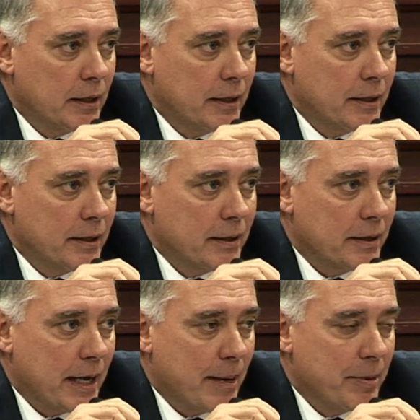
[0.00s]
and
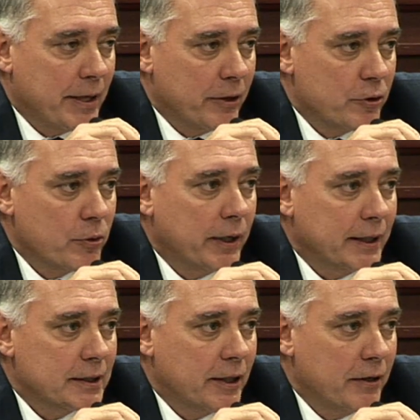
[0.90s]
happy that you're
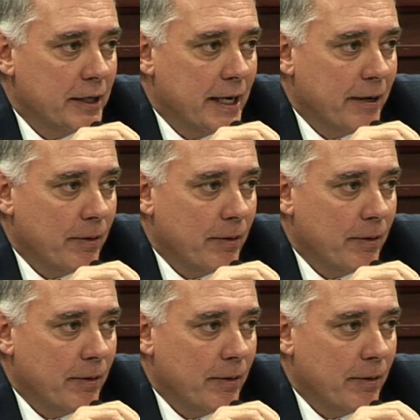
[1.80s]
joining us here today,